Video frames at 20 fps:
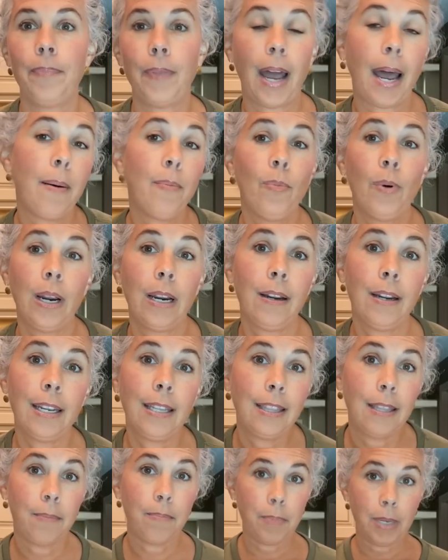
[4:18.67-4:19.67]
I'm wearing
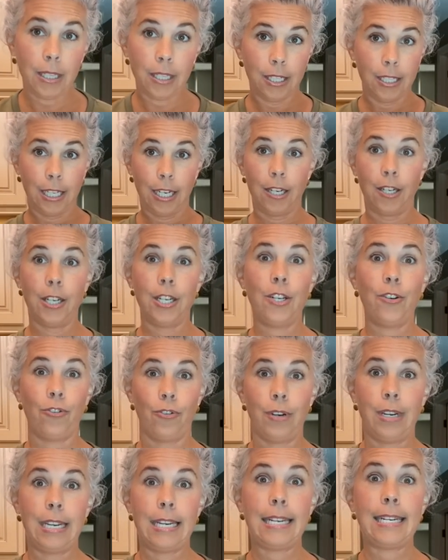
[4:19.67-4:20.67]
the military
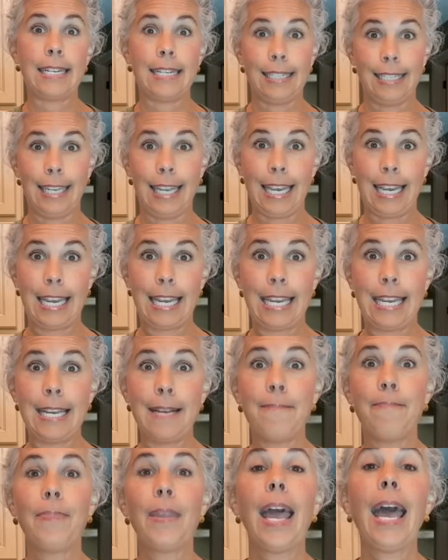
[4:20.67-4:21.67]
green tee,
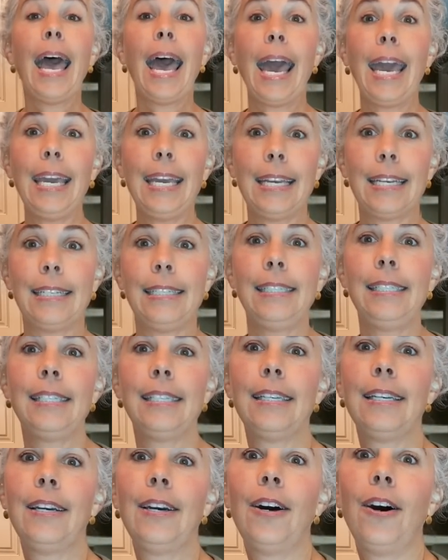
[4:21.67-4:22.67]
and
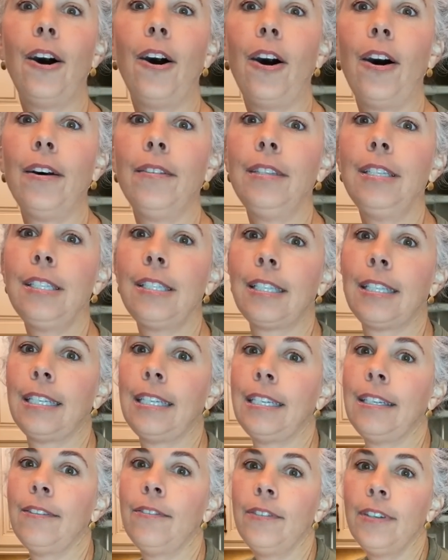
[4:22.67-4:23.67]
on the
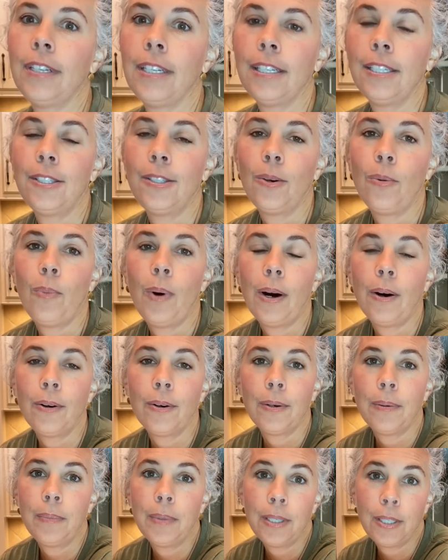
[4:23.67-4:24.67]
sleeve is the
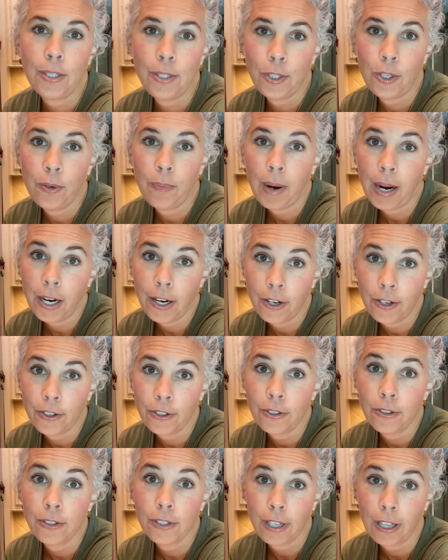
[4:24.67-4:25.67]
Welcome to My
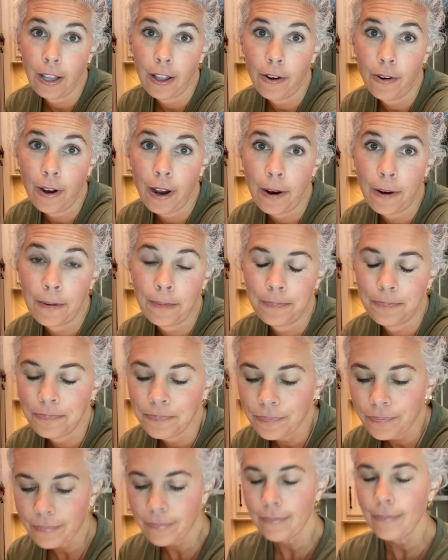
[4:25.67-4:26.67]
Curls logo.
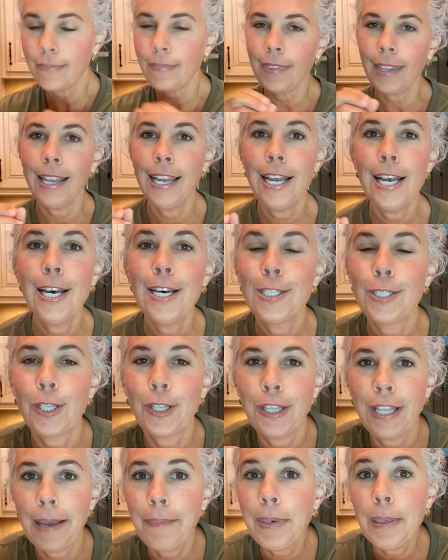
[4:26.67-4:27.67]
So
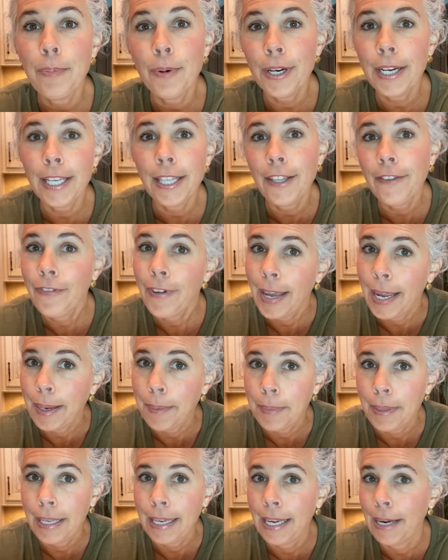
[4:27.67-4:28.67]
let me bring in the
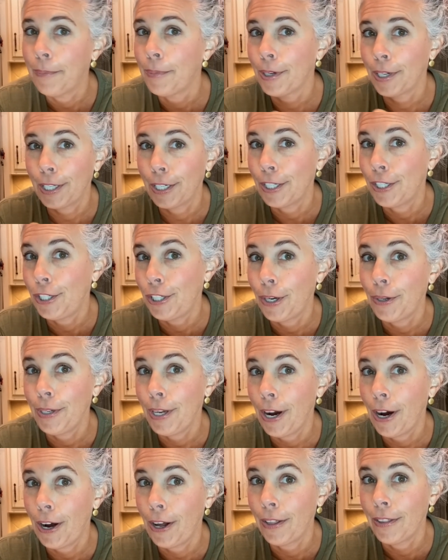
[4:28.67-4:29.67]
family and we're gonna show you
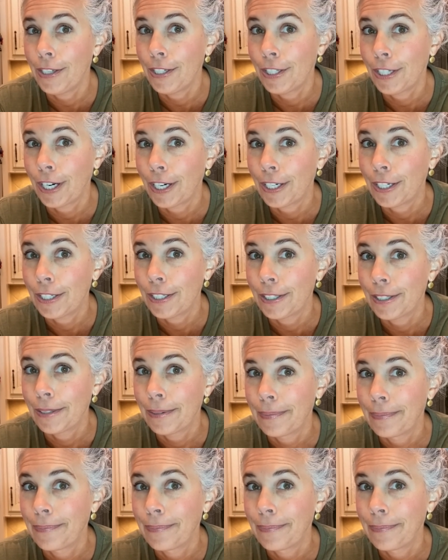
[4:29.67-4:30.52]
all the shirts.